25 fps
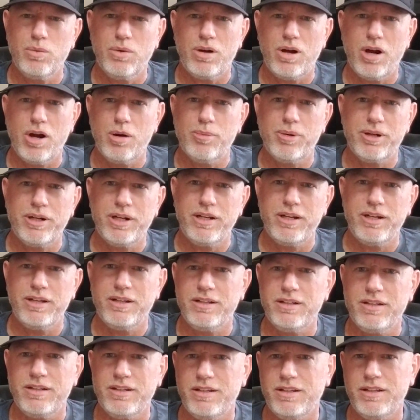our
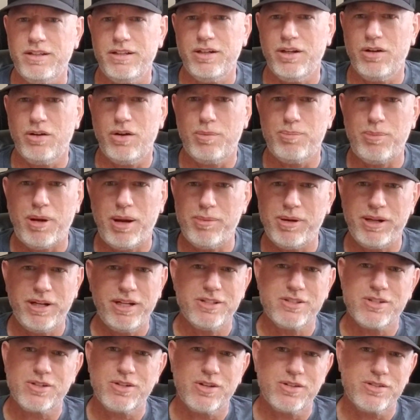money, you know, my money
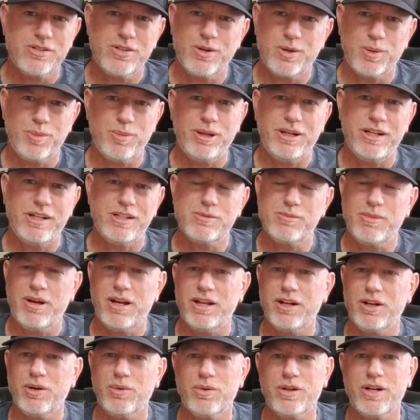is hers and her money is
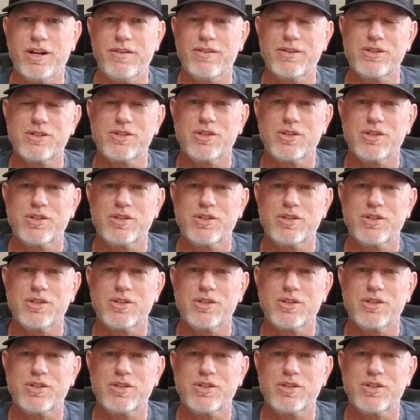mine or whatever.